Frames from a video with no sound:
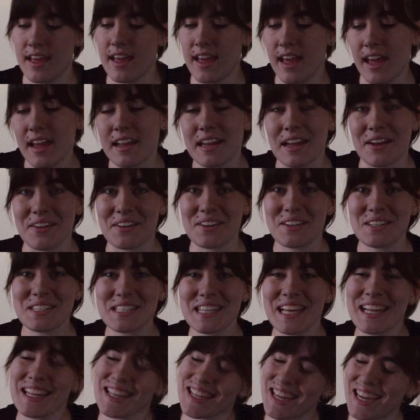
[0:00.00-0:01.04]
and now here's
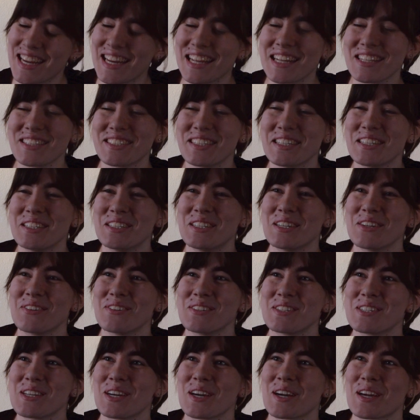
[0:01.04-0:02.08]
that lighting change I
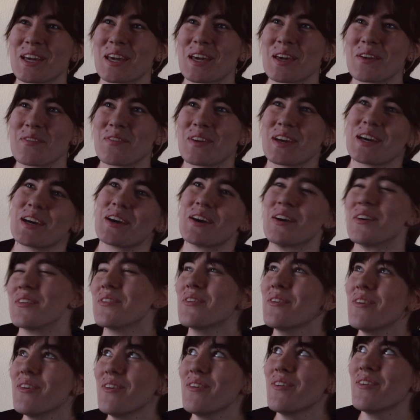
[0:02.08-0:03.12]
was talking about.
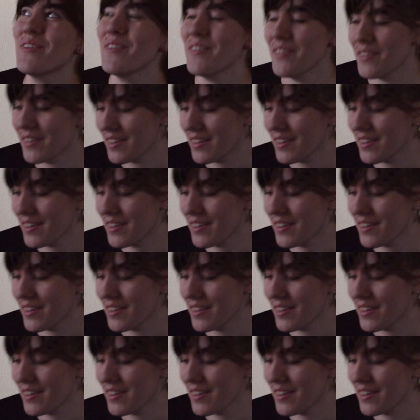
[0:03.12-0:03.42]
Ooh.